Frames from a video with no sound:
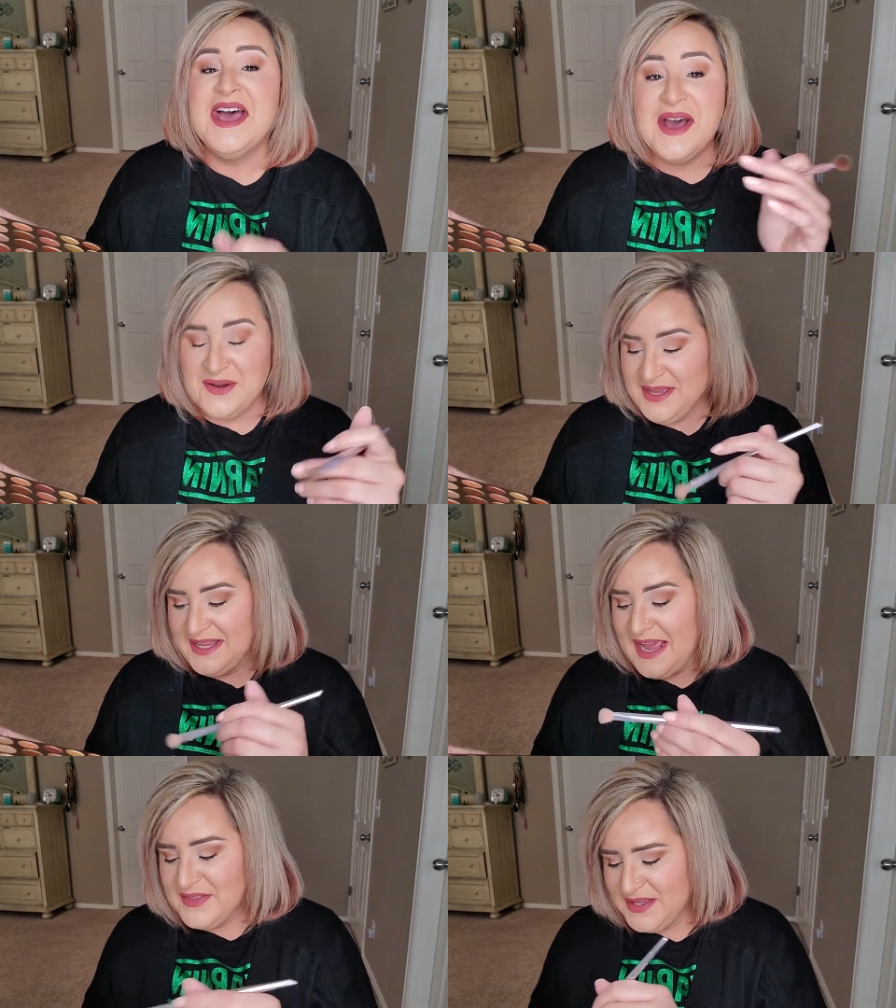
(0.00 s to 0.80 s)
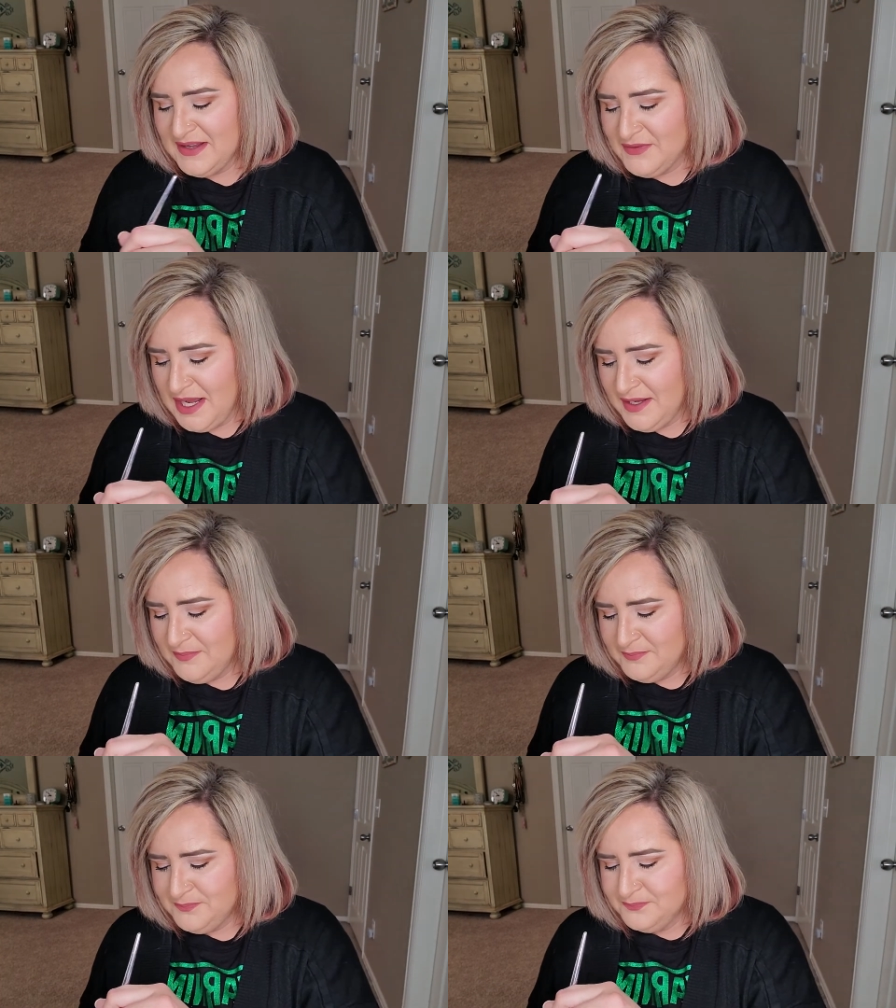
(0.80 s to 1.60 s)
Okay, I think I've got it.
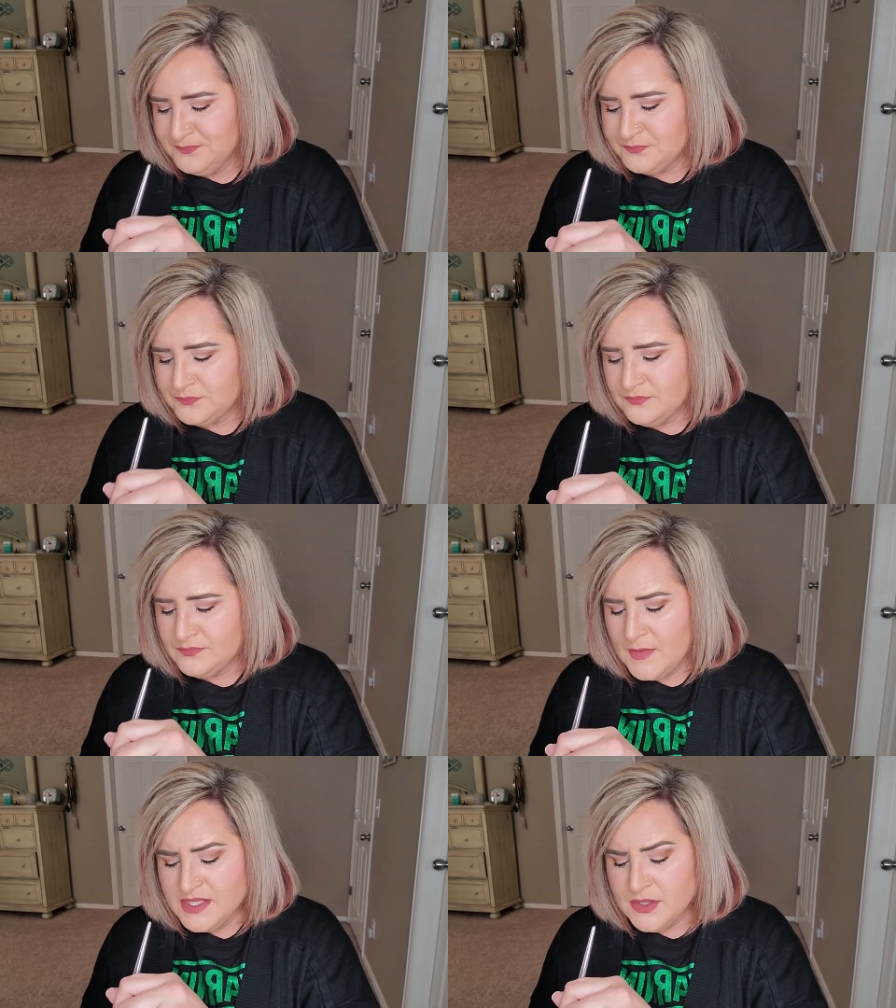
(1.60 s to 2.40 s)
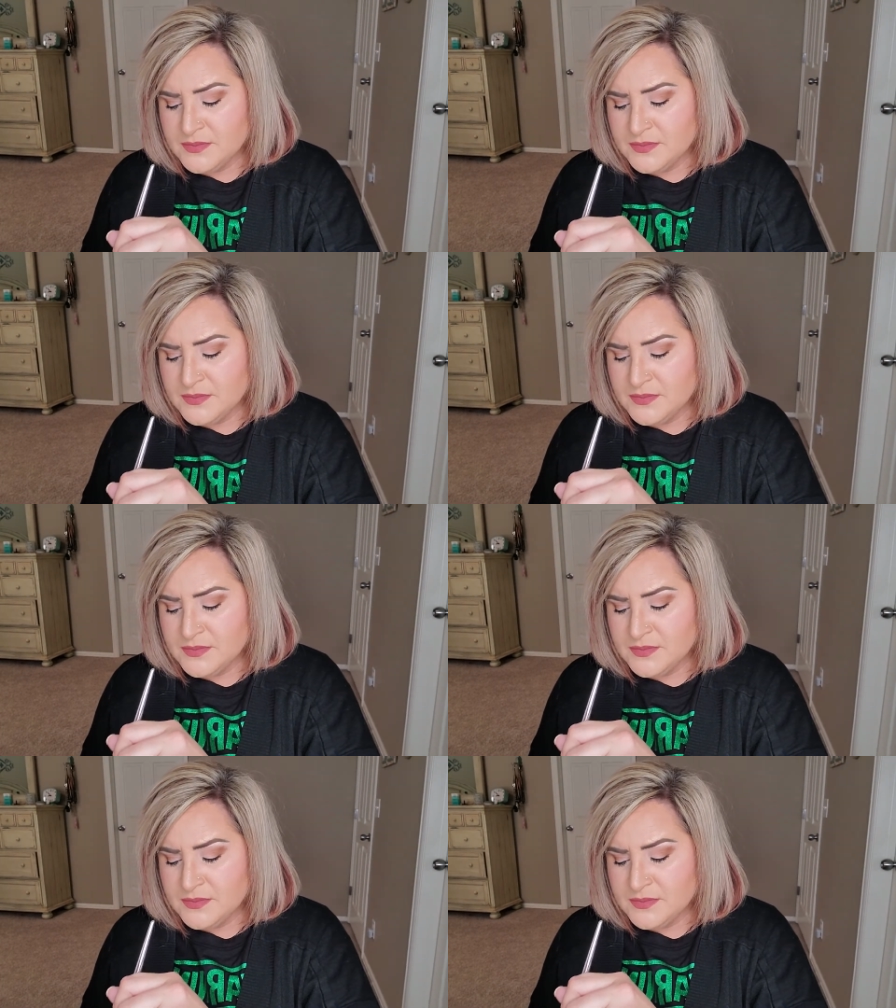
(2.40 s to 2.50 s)
So